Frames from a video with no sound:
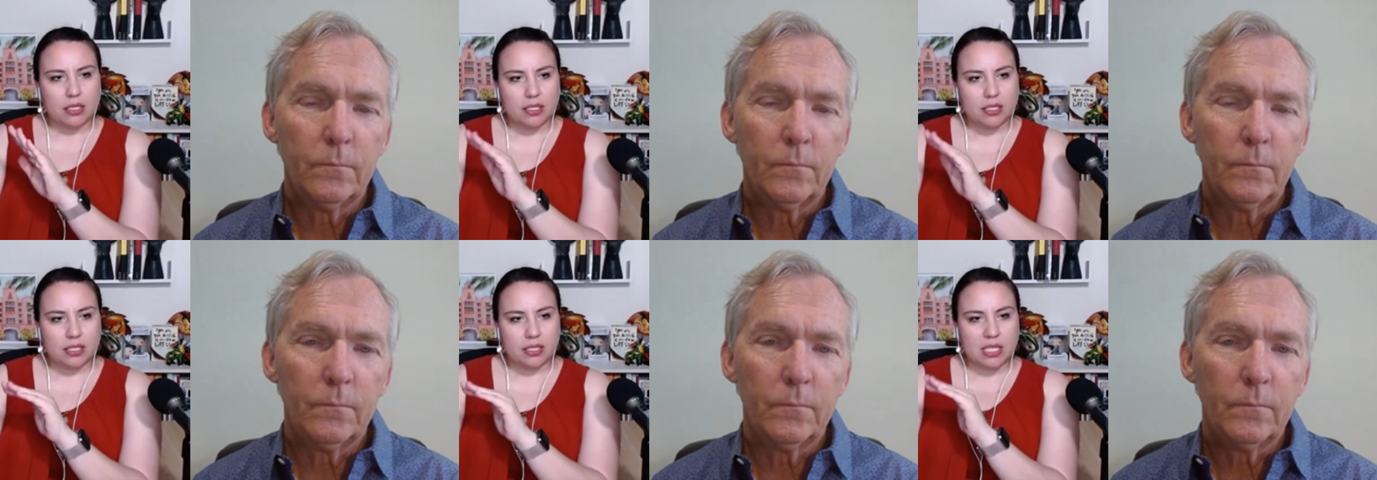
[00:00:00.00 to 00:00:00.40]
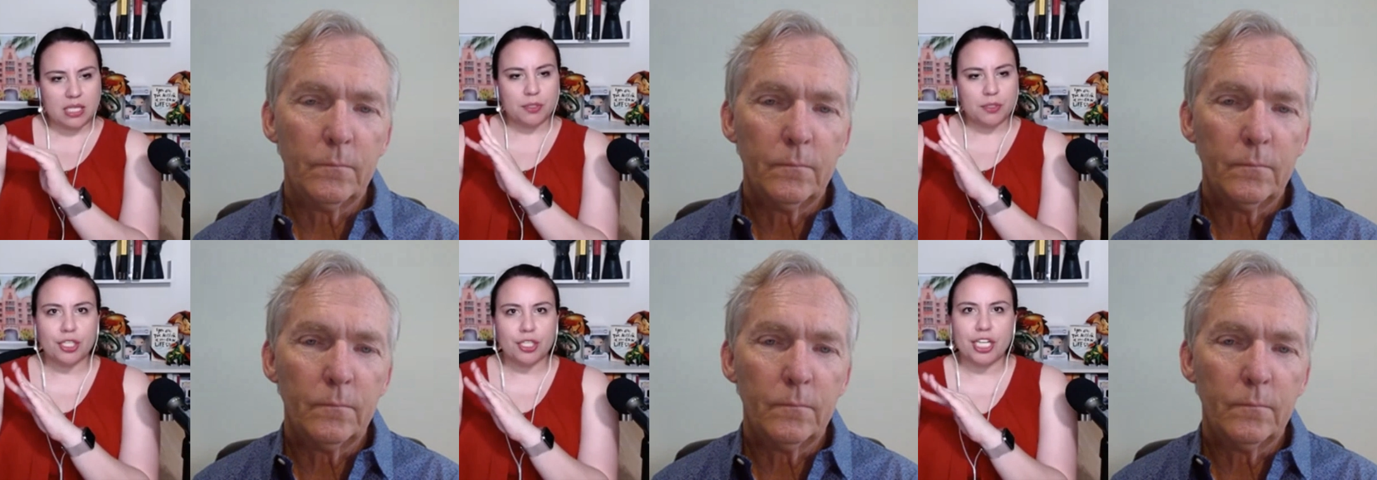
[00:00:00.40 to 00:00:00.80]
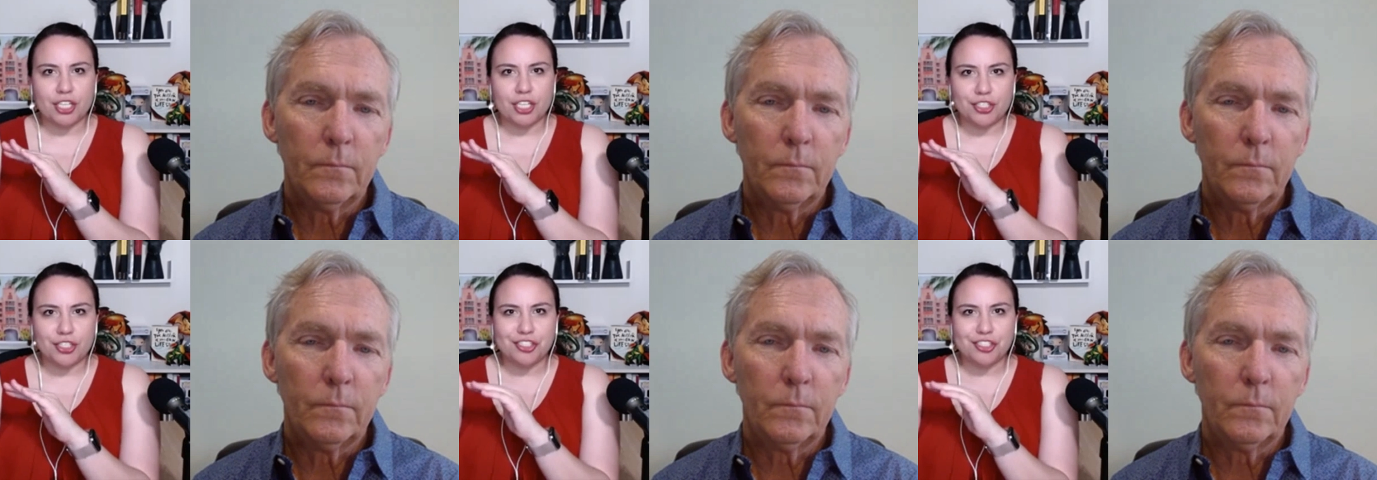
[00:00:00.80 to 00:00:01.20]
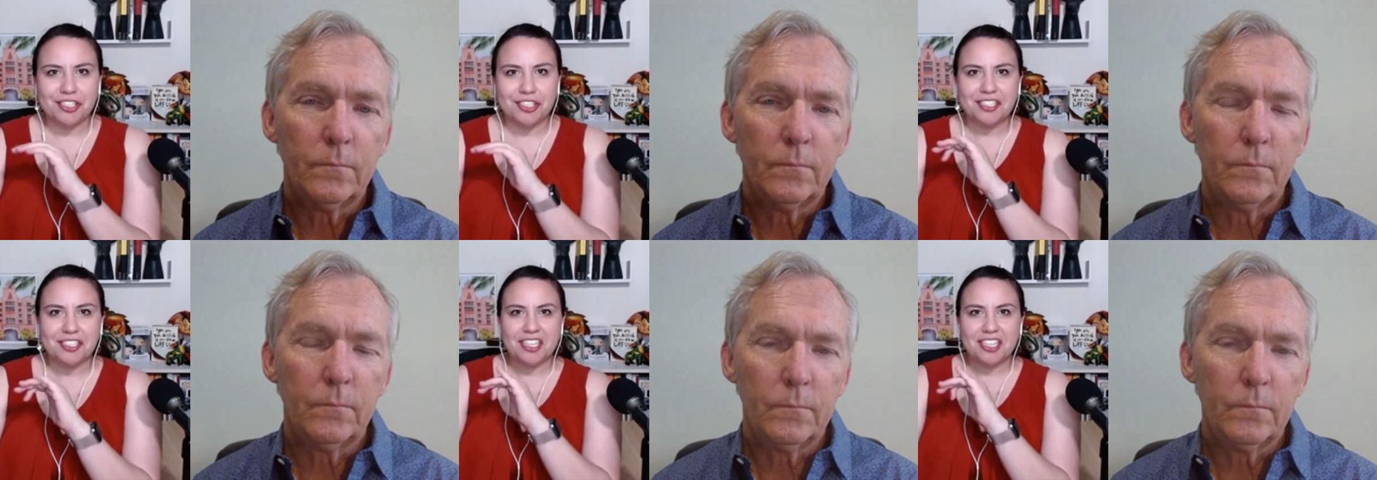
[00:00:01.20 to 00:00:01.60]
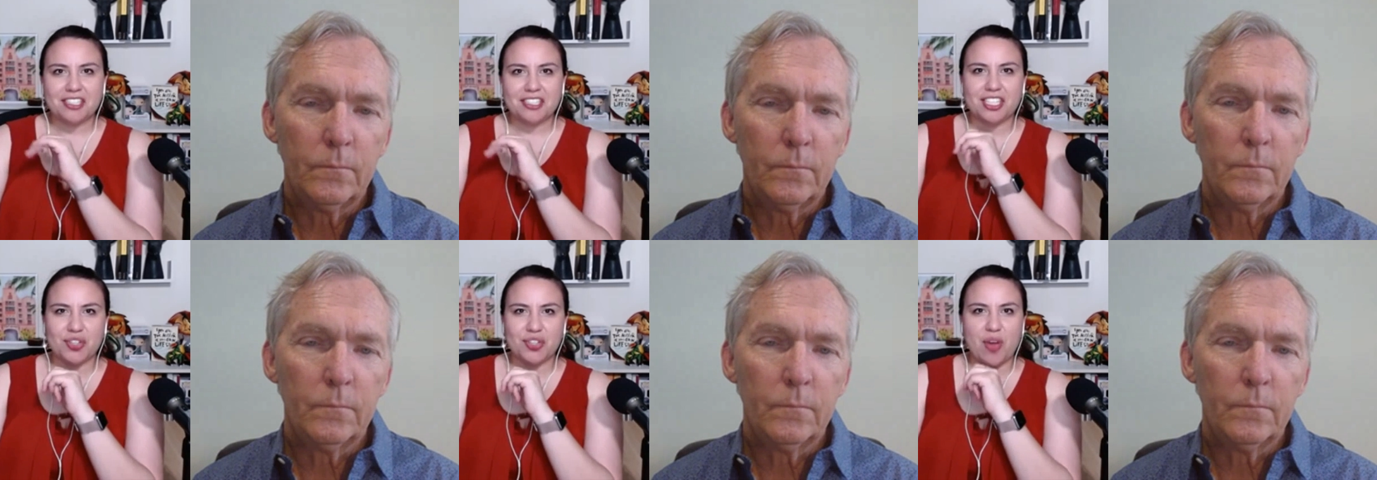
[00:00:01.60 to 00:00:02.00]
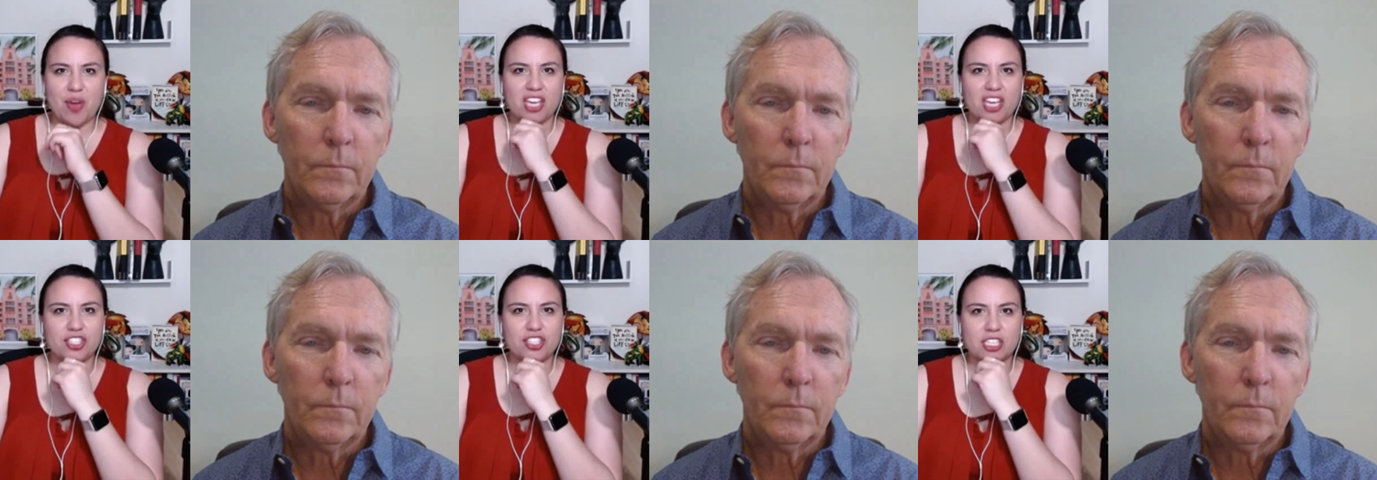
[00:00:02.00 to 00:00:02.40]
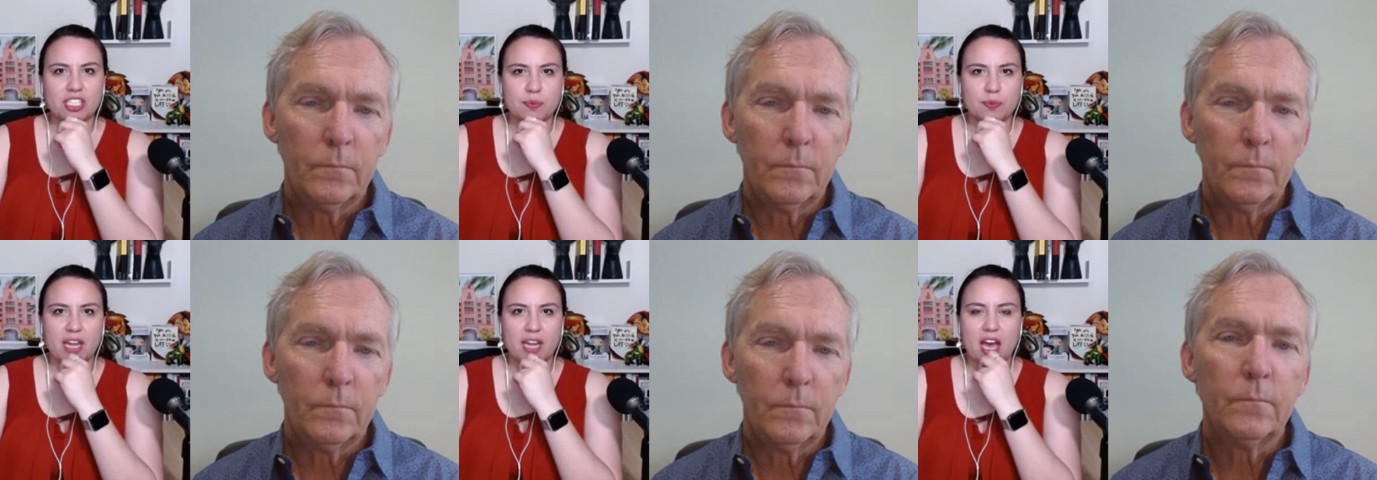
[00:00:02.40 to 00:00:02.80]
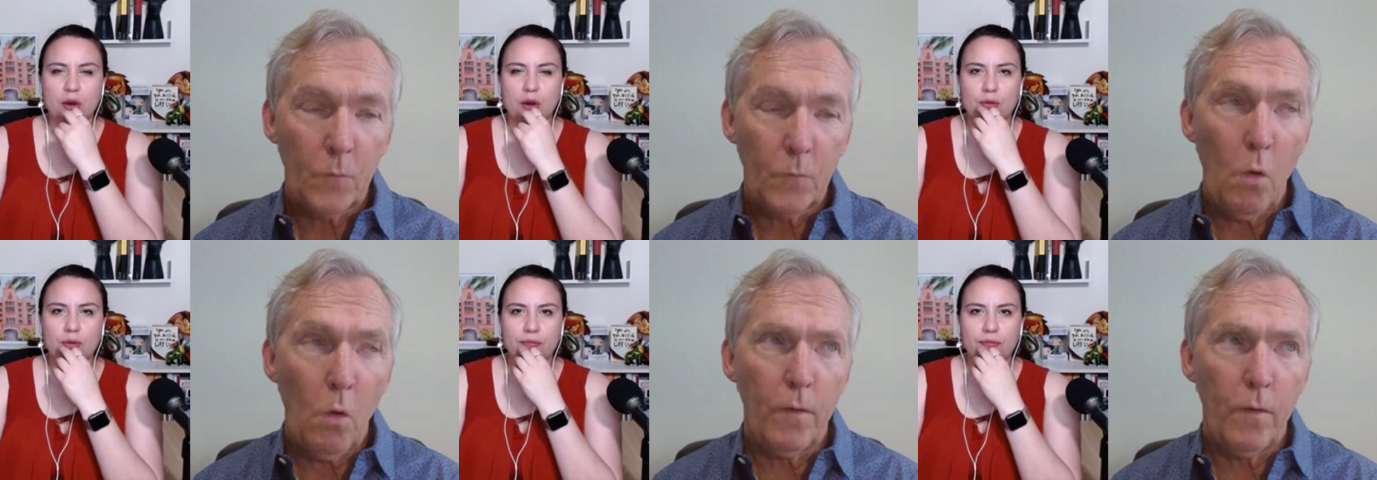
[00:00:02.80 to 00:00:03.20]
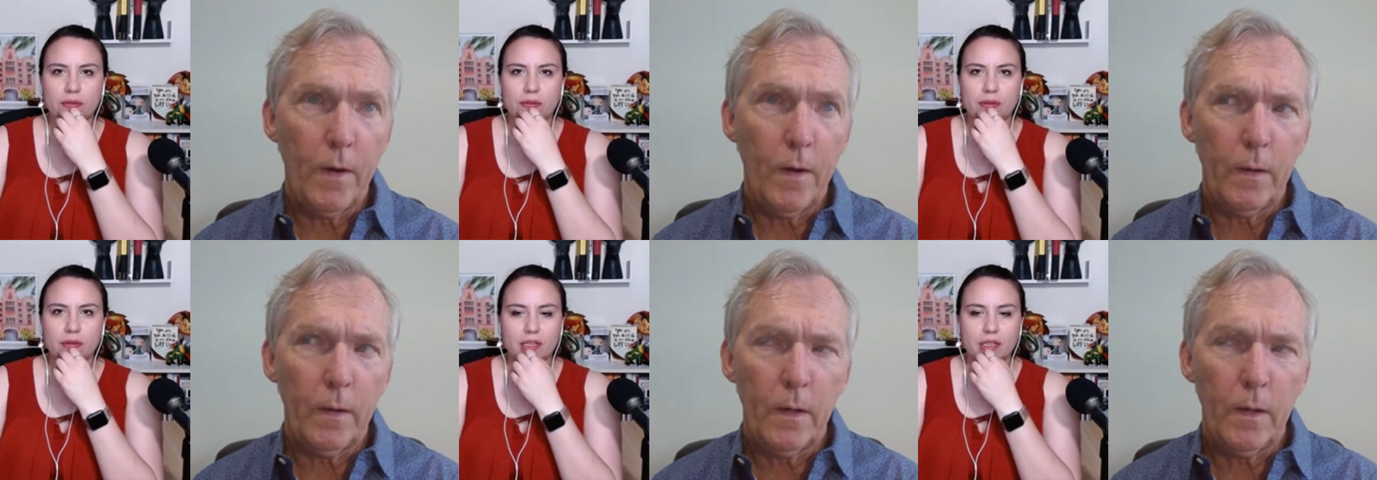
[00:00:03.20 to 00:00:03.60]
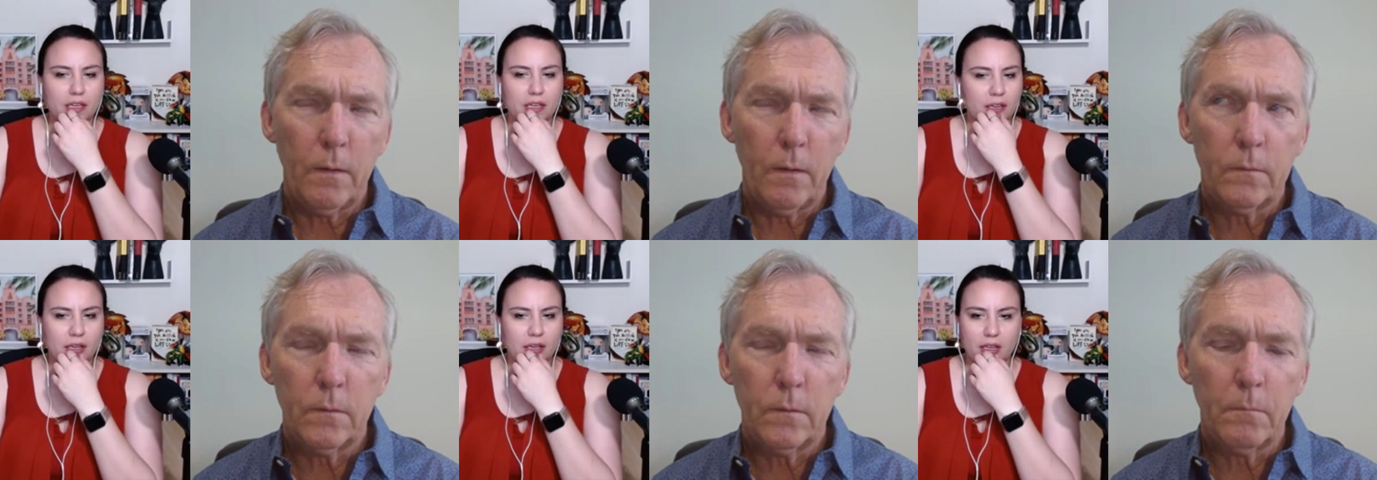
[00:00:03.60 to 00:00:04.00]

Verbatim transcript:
Speaker 1: similar-ish situations, but how oh very yeah you,